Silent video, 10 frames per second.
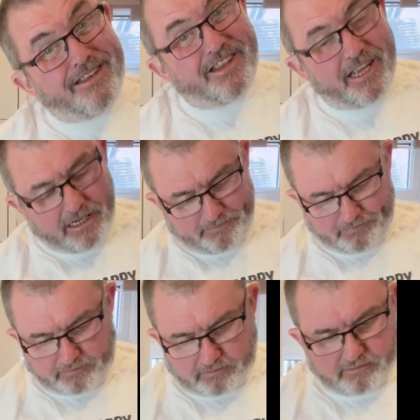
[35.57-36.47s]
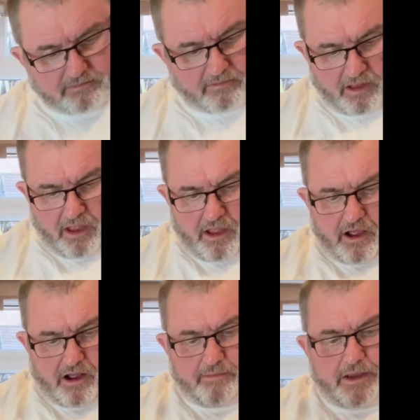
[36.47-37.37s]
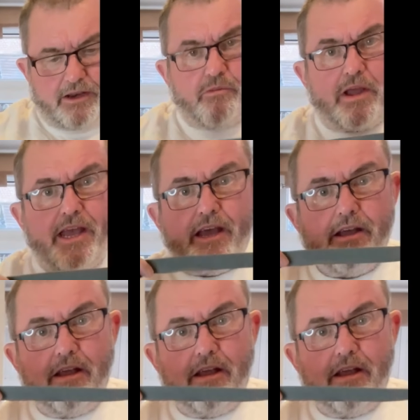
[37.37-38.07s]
thing, I'm going to wear